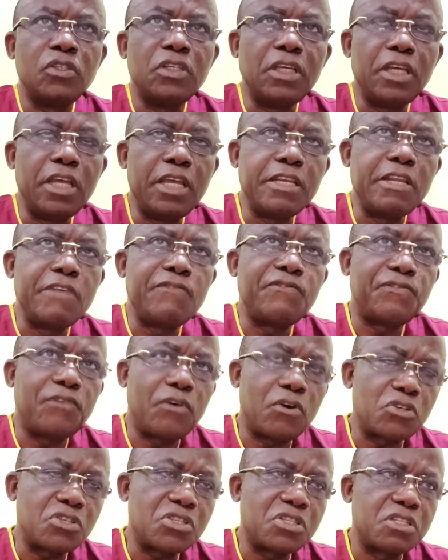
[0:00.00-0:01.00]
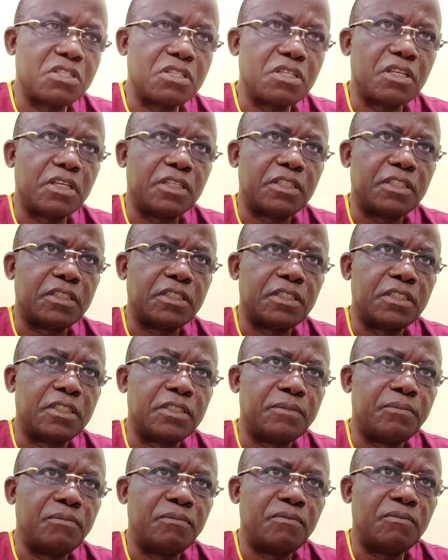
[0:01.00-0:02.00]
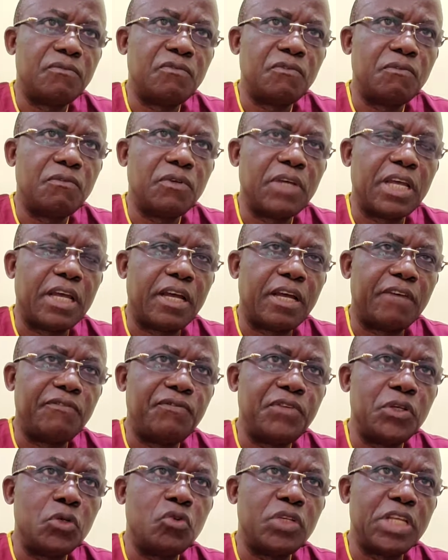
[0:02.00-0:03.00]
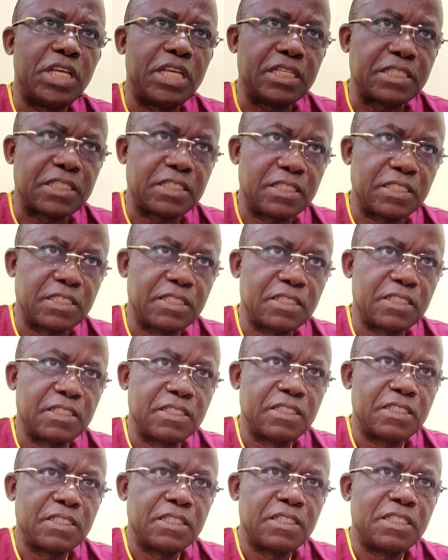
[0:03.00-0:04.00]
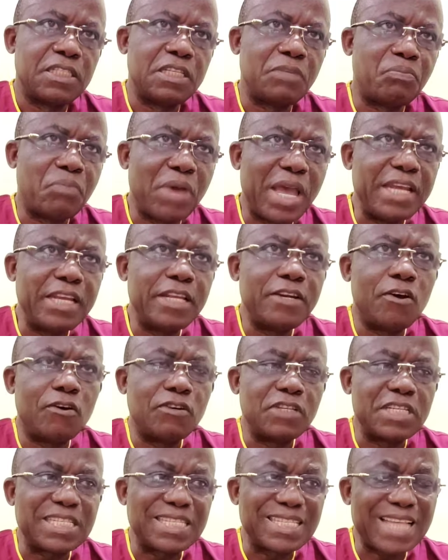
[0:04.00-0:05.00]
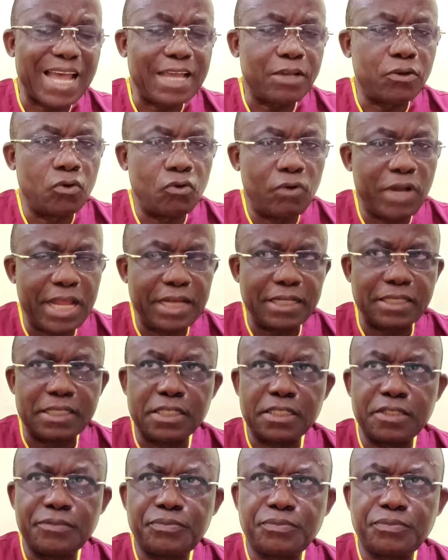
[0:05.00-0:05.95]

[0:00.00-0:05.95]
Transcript: in the first few days, depending on the cycle length,